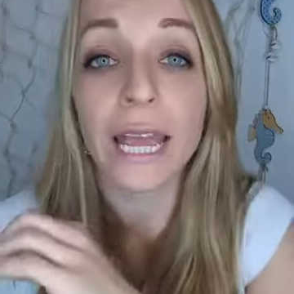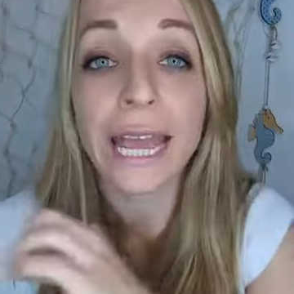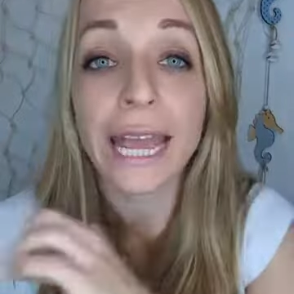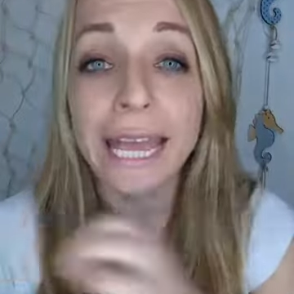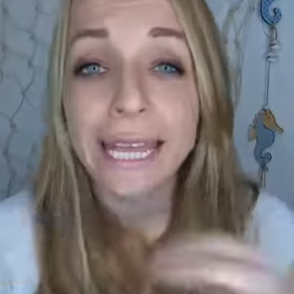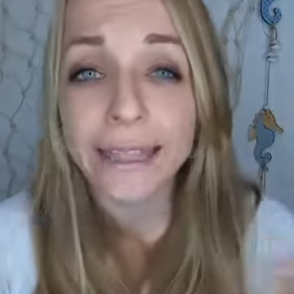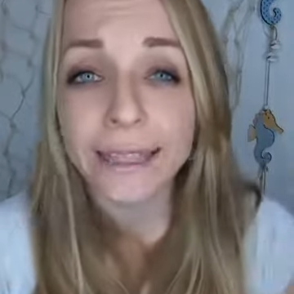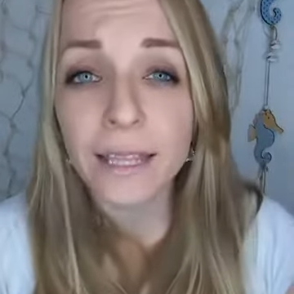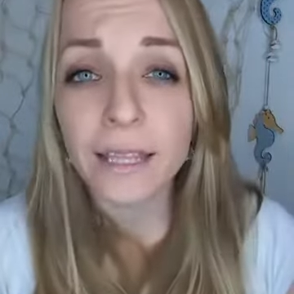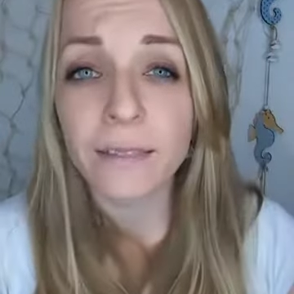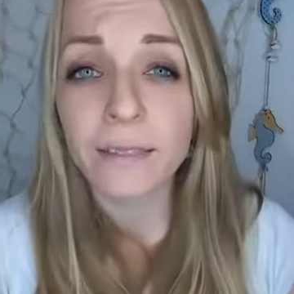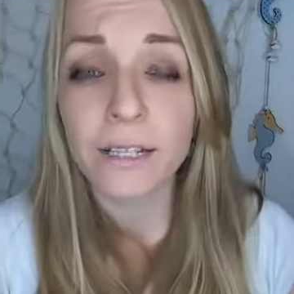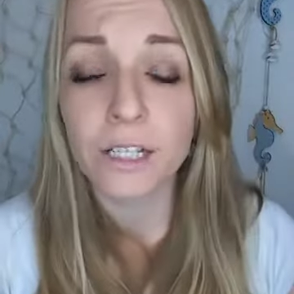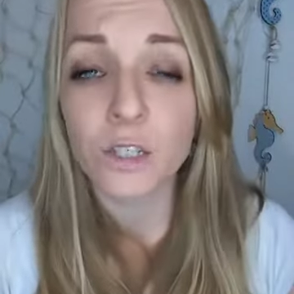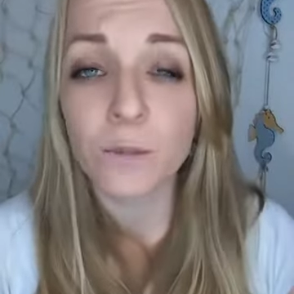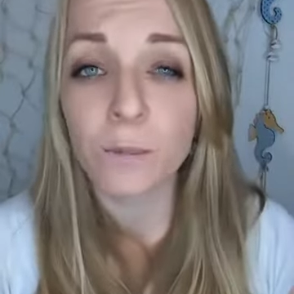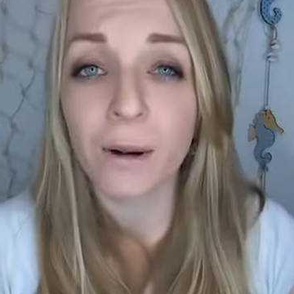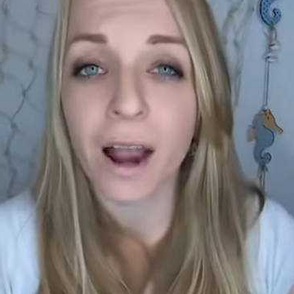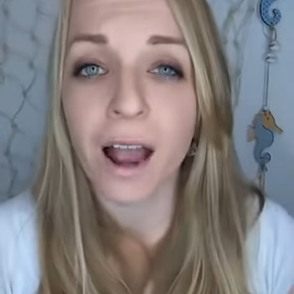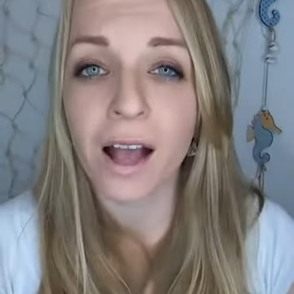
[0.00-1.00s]
in
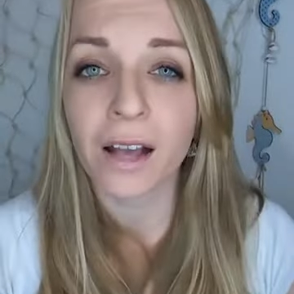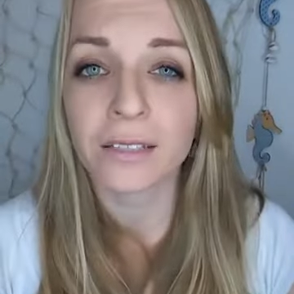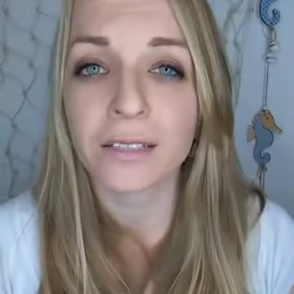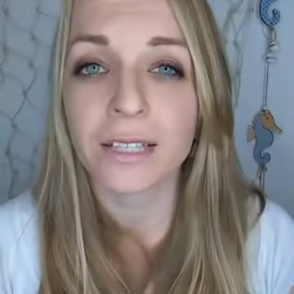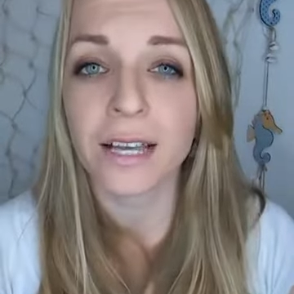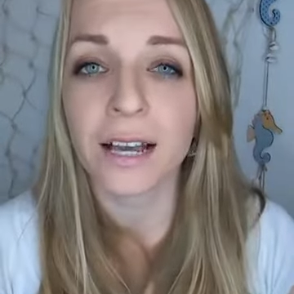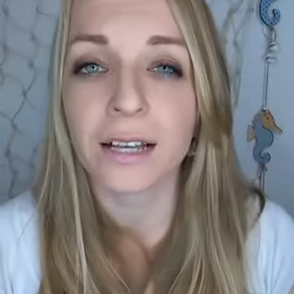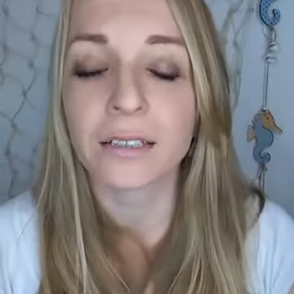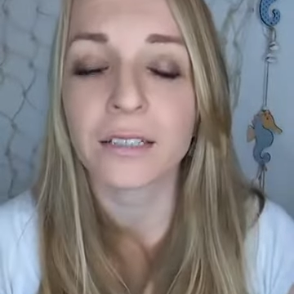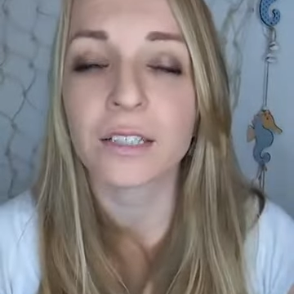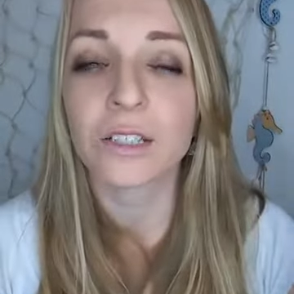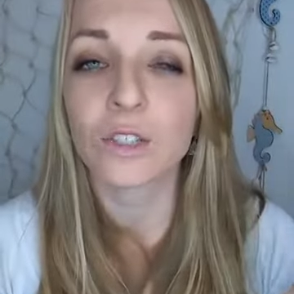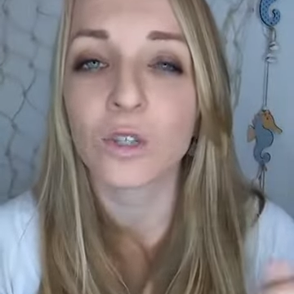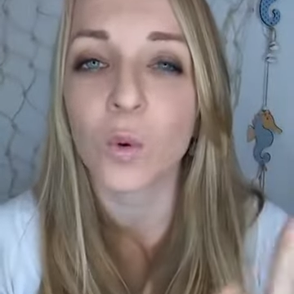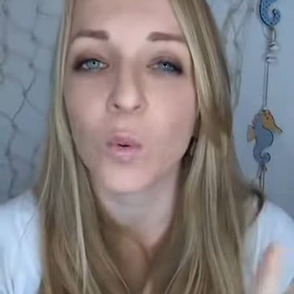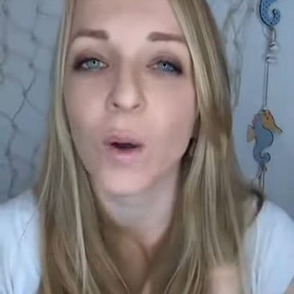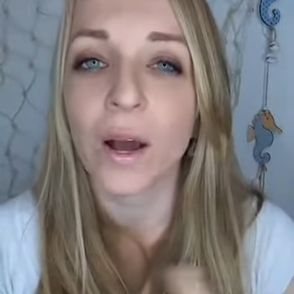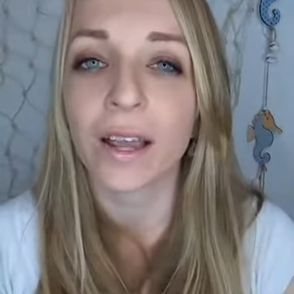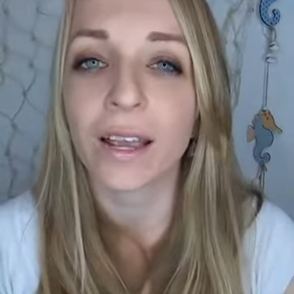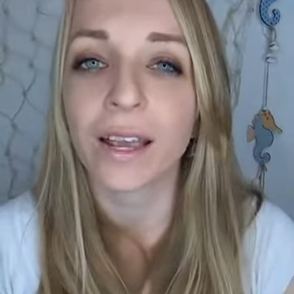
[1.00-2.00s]
this process
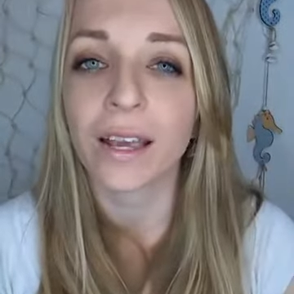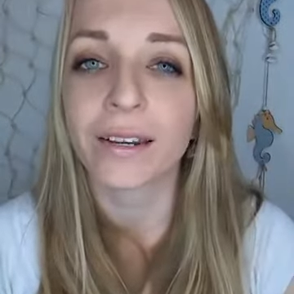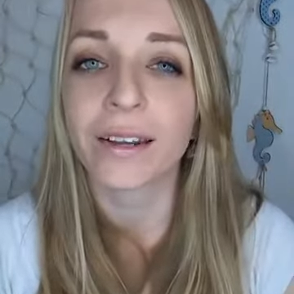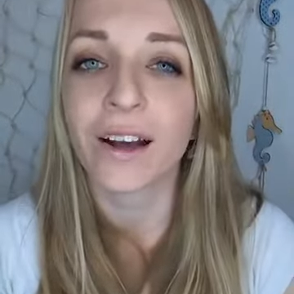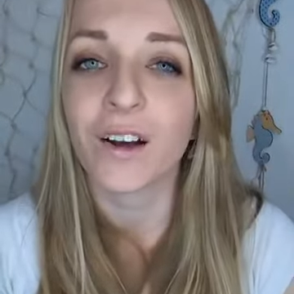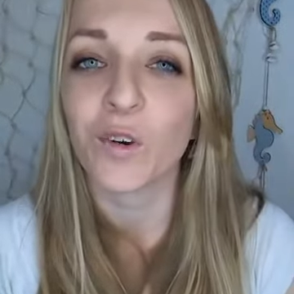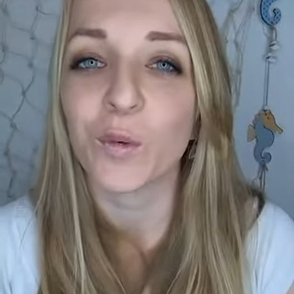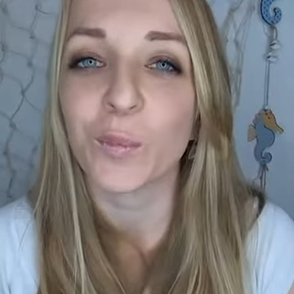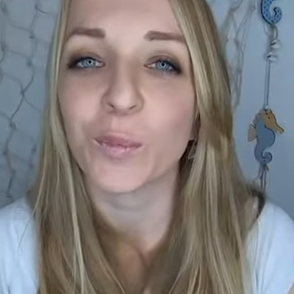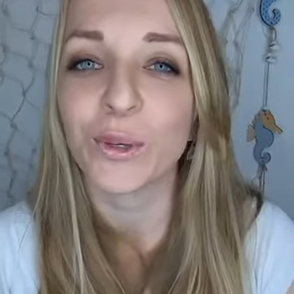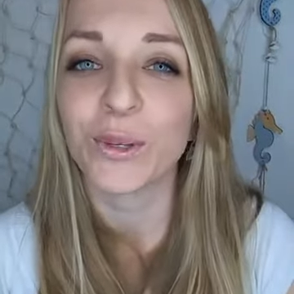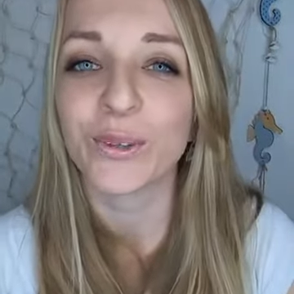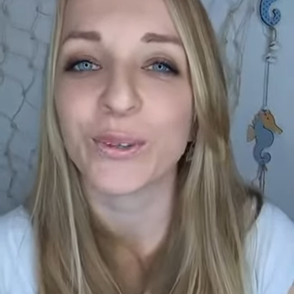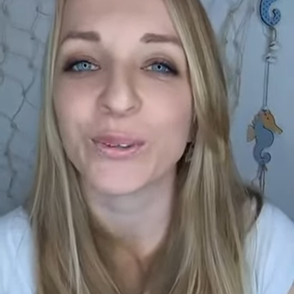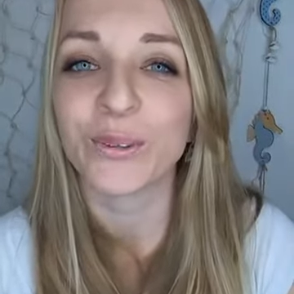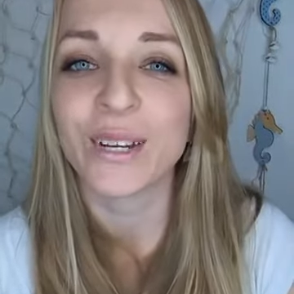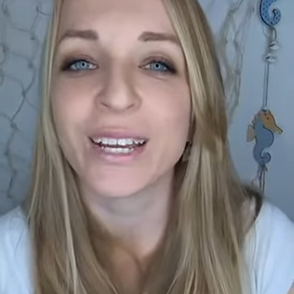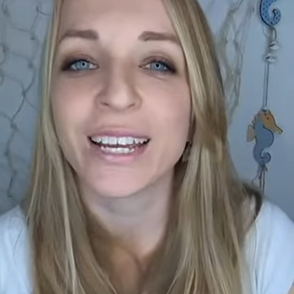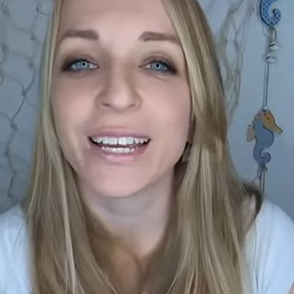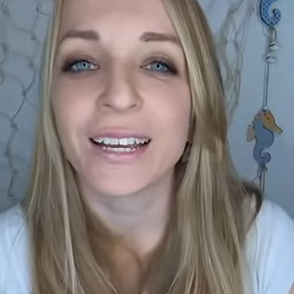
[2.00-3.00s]
so I can help you
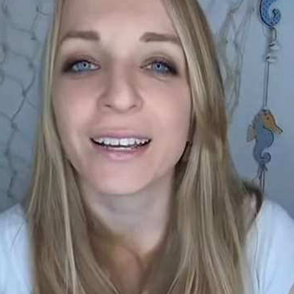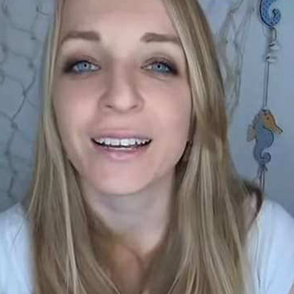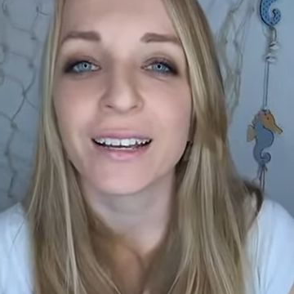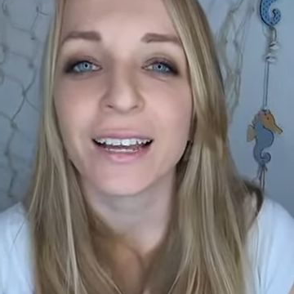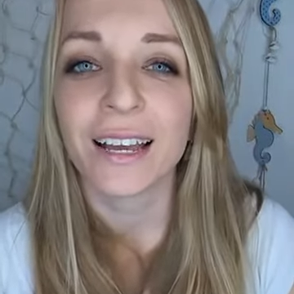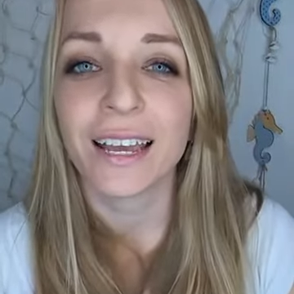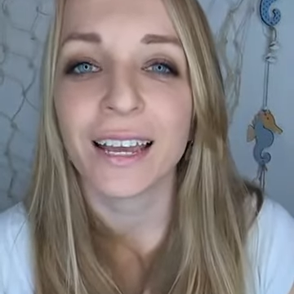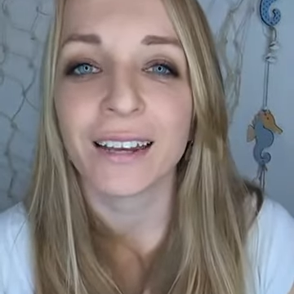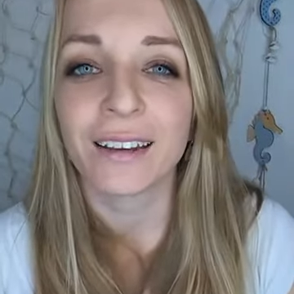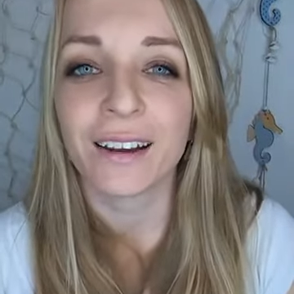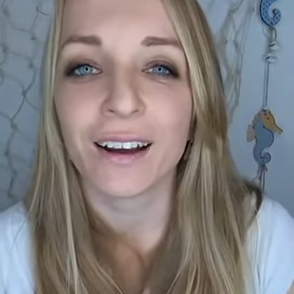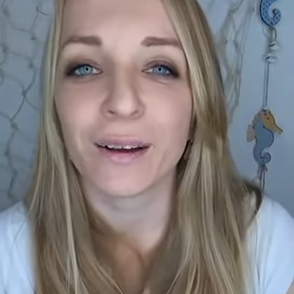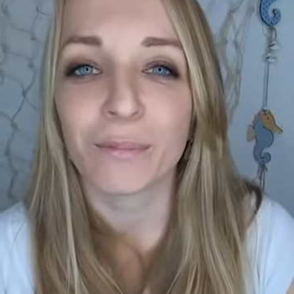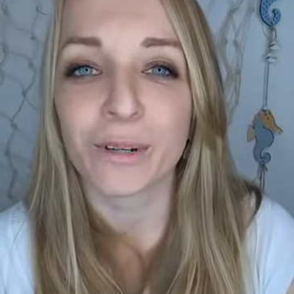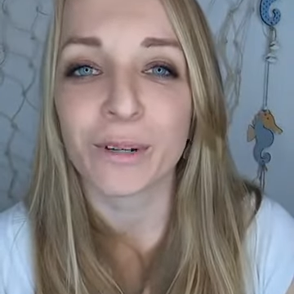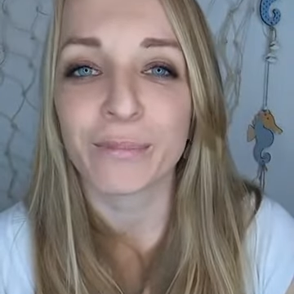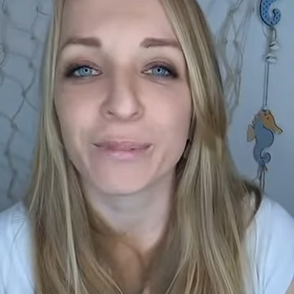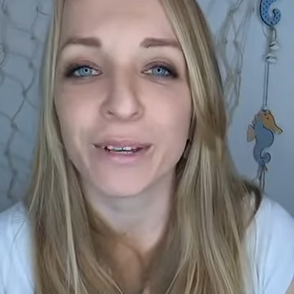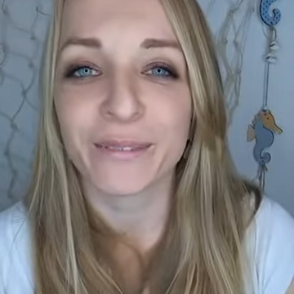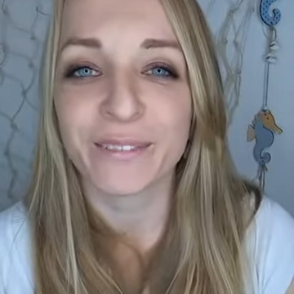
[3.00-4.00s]
in
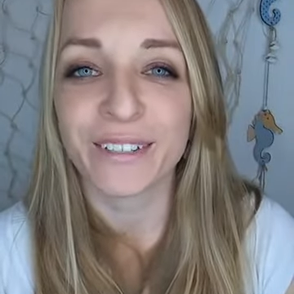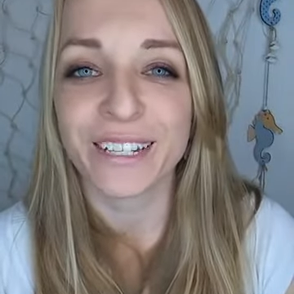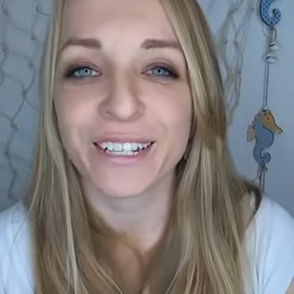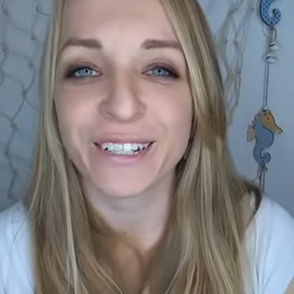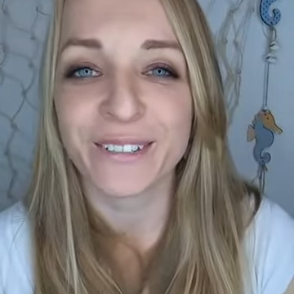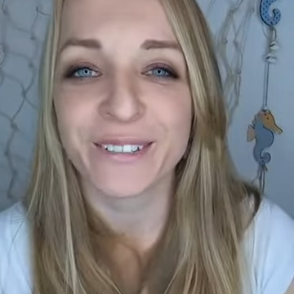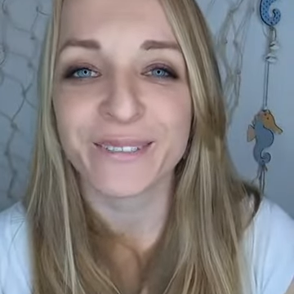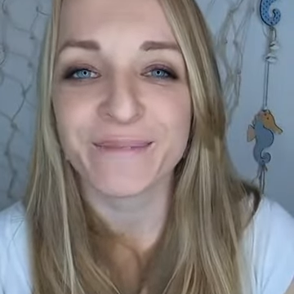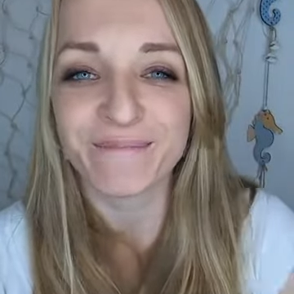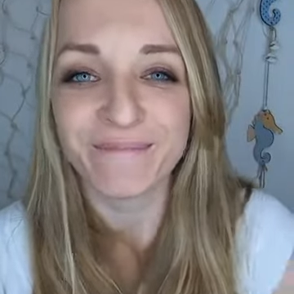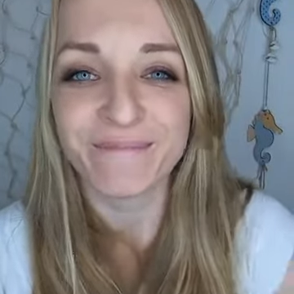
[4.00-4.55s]
upcoming videos.